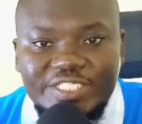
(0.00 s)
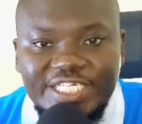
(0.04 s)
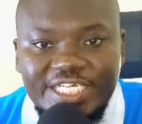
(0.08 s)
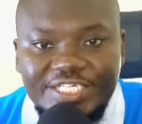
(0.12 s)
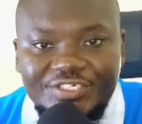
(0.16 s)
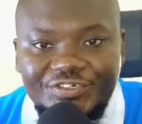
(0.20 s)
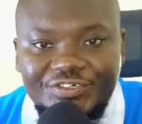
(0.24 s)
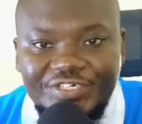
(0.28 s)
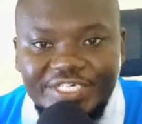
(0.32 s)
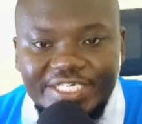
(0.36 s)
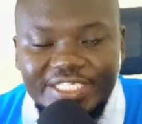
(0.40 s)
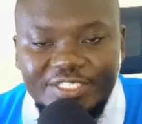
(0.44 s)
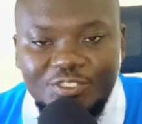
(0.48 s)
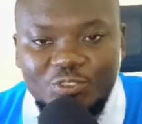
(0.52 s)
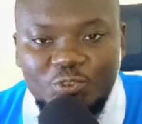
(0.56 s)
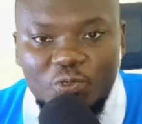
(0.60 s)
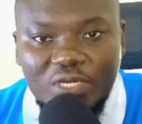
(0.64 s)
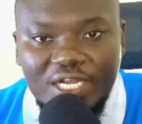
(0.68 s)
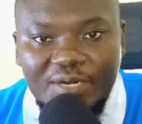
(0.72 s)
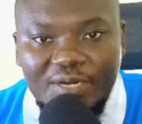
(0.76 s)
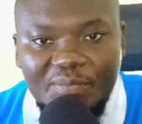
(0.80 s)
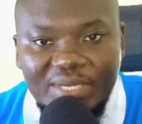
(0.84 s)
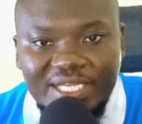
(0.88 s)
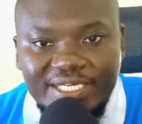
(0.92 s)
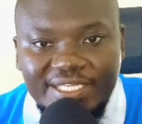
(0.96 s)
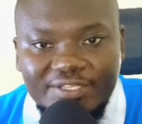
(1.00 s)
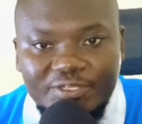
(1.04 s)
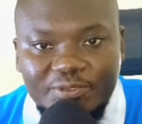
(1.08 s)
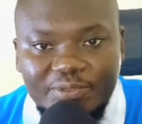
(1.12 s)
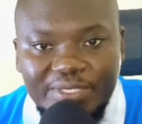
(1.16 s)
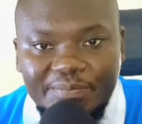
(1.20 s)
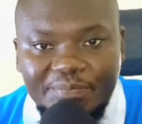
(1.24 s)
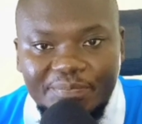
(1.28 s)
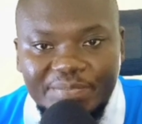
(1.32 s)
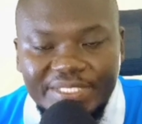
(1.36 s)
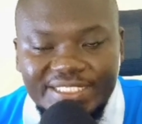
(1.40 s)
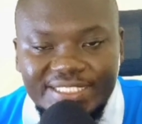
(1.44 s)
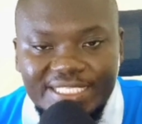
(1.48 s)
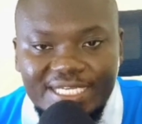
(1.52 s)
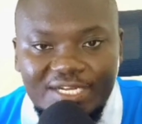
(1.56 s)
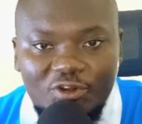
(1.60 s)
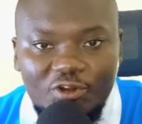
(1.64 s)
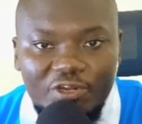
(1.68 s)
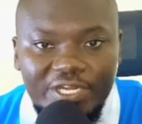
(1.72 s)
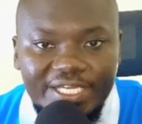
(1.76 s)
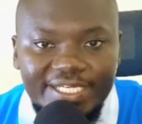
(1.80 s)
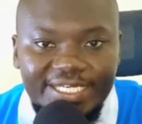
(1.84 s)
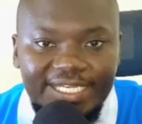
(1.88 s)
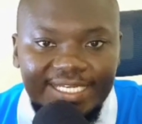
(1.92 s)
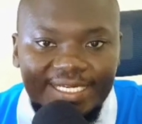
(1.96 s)
to start trading to earn money through Mpesa,
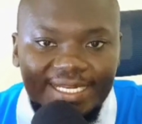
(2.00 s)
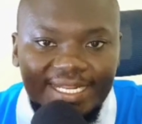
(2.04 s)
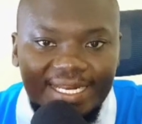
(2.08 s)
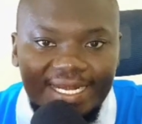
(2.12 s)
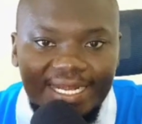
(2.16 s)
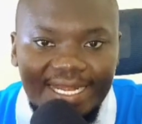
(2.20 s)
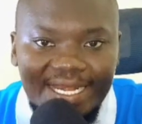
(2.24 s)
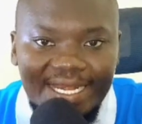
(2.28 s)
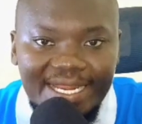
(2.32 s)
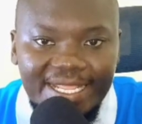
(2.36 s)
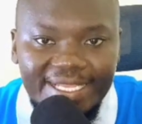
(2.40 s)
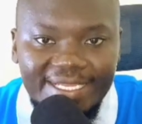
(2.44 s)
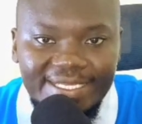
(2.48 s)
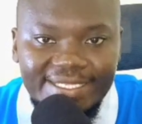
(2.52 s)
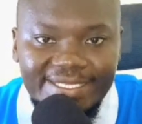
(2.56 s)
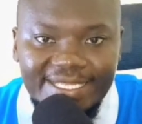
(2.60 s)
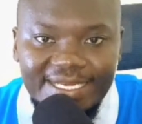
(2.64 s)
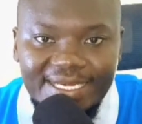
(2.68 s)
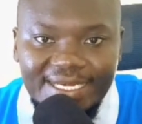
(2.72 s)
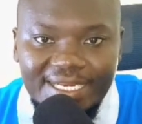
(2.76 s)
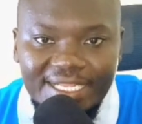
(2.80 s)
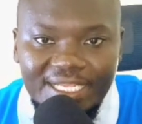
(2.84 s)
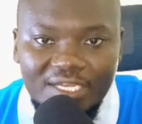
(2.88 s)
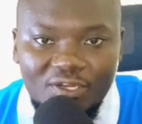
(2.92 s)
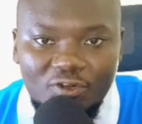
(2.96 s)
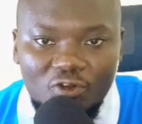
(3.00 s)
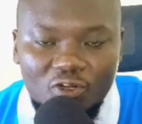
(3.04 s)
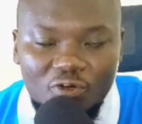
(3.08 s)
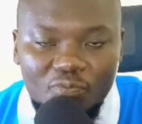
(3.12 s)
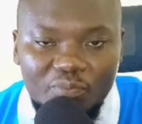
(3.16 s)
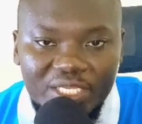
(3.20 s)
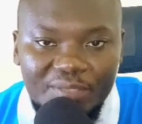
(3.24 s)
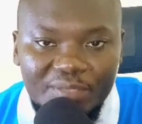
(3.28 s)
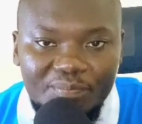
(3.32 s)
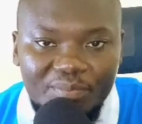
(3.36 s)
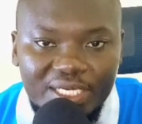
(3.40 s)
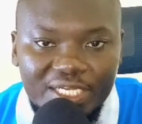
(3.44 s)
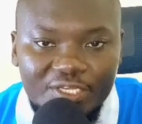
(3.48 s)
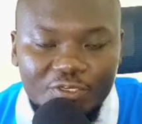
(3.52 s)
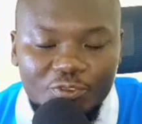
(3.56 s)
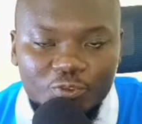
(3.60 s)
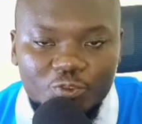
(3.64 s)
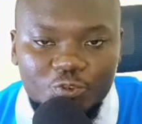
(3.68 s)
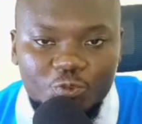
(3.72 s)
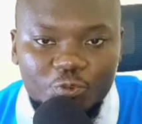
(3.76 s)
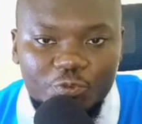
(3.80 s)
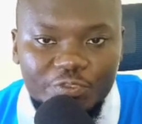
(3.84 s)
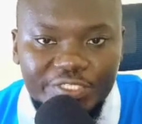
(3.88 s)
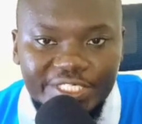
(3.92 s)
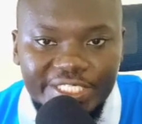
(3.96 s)
go ahead and click the link on my bio
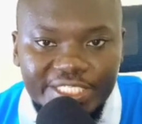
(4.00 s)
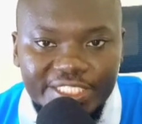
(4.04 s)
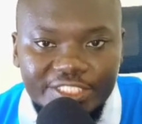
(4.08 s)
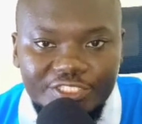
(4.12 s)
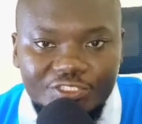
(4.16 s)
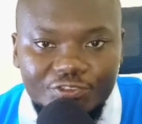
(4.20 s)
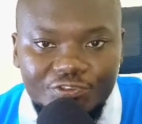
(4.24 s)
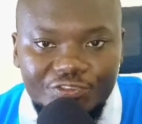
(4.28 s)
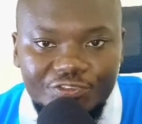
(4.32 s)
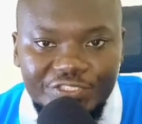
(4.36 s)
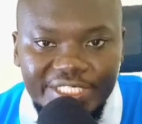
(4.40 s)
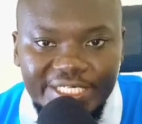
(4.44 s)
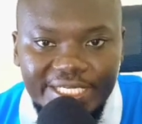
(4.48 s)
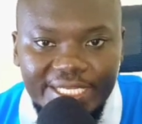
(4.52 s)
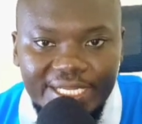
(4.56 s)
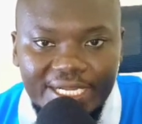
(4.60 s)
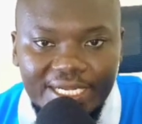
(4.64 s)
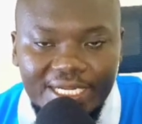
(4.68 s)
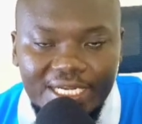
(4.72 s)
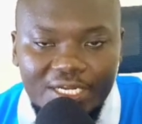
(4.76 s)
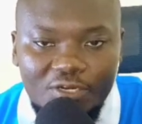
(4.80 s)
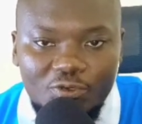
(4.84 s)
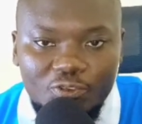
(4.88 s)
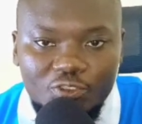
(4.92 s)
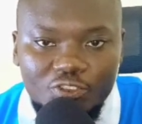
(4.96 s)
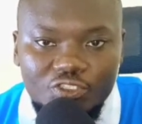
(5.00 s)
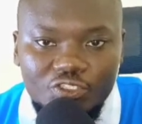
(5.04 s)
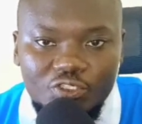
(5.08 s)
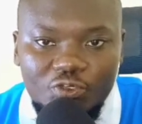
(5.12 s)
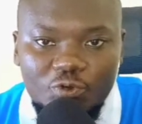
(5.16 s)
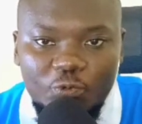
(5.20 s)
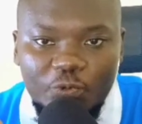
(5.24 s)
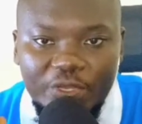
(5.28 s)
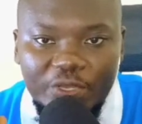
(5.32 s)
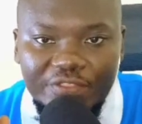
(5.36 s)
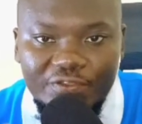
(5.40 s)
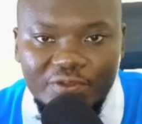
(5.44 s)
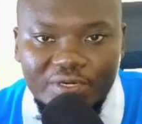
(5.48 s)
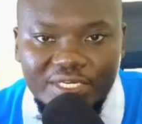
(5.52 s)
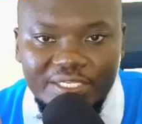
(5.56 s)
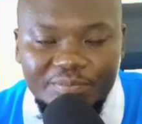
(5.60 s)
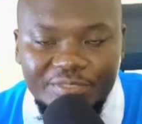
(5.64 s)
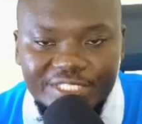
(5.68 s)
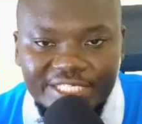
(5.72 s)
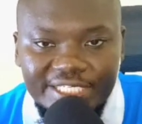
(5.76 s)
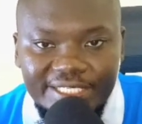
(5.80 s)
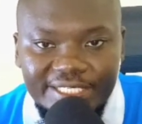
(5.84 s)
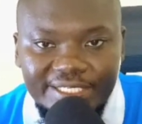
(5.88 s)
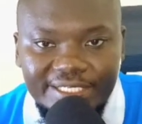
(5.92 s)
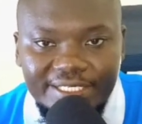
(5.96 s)
to create your trading account with
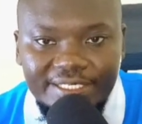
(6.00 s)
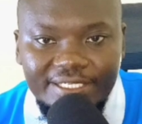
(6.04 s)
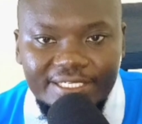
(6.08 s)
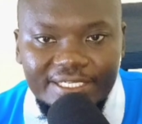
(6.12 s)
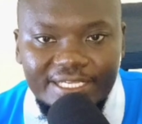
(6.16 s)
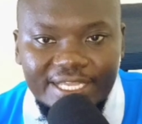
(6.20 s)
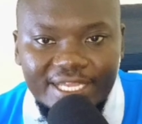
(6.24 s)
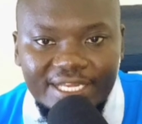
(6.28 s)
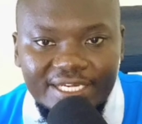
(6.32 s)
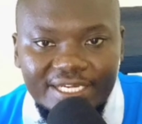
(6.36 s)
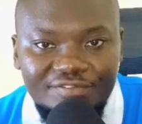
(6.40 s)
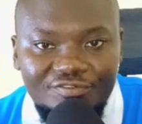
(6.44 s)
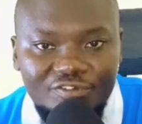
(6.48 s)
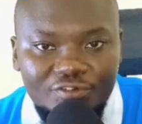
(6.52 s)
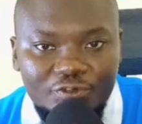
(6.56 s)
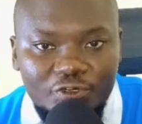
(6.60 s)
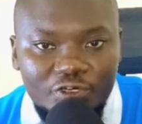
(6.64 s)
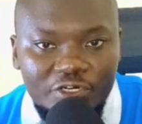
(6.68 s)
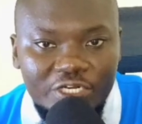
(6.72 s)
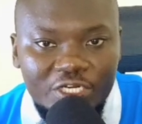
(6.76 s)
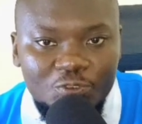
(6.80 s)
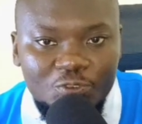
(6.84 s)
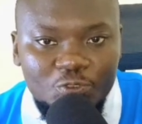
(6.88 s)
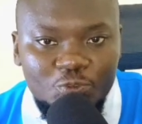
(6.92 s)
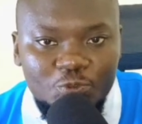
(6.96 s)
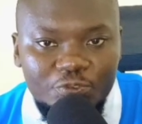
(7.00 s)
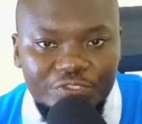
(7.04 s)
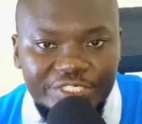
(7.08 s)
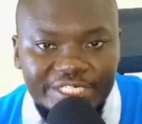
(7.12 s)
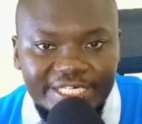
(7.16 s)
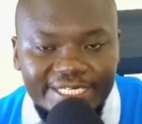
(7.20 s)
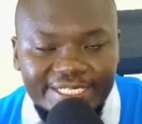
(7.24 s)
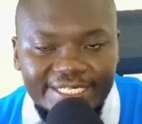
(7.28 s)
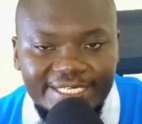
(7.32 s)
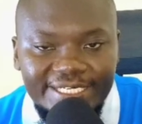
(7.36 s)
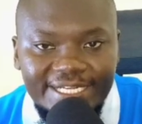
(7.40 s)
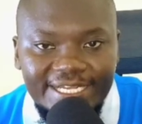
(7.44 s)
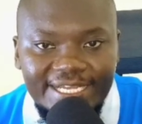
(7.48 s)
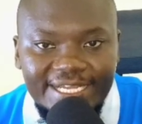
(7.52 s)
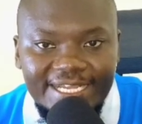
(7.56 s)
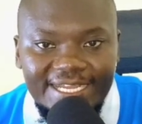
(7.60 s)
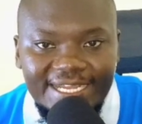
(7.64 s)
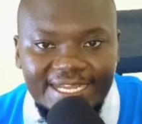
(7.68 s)
Olimtrade. And if you don't know how to trade,